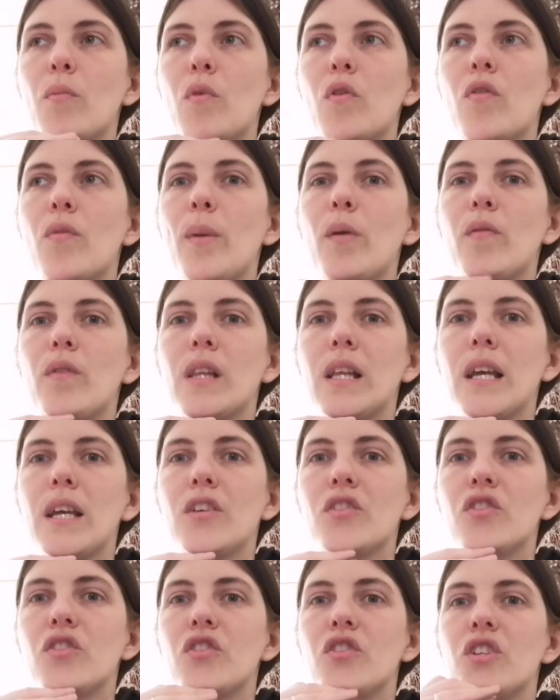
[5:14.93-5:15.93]
more about
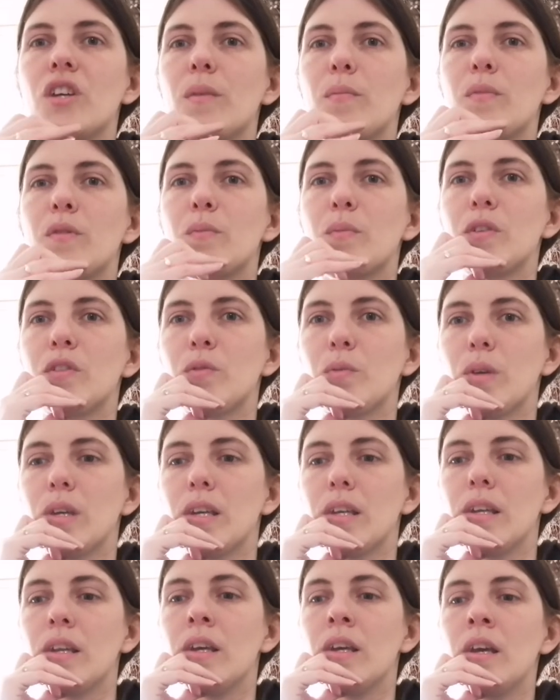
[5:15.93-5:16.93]
relationships
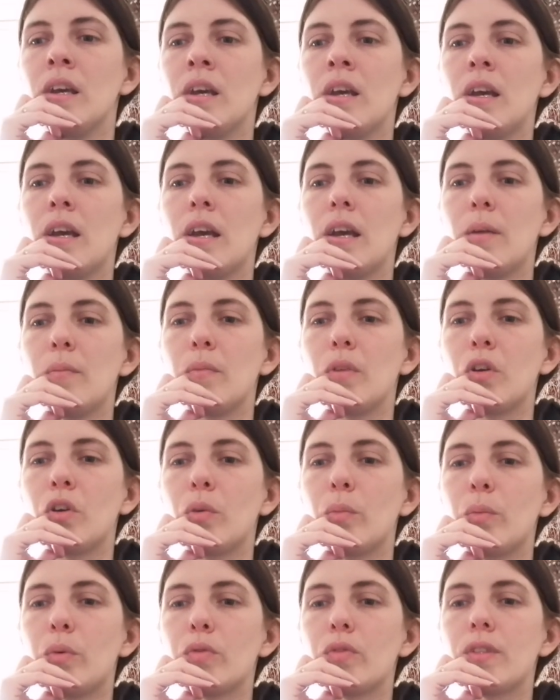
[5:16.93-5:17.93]
between the
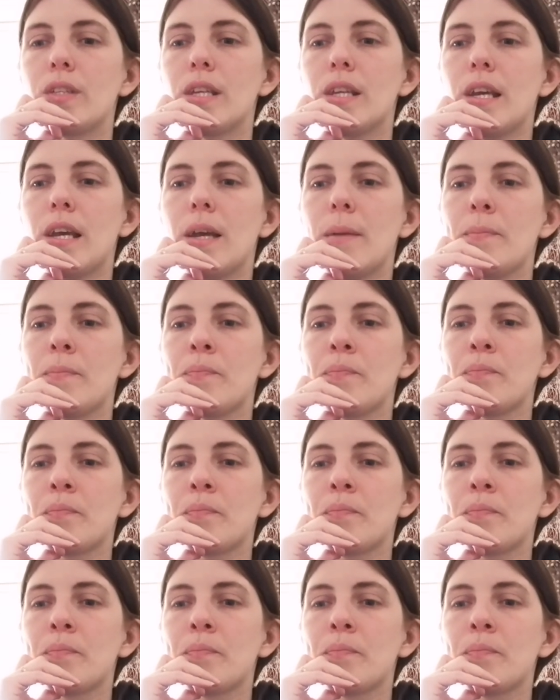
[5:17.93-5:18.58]
couples in it.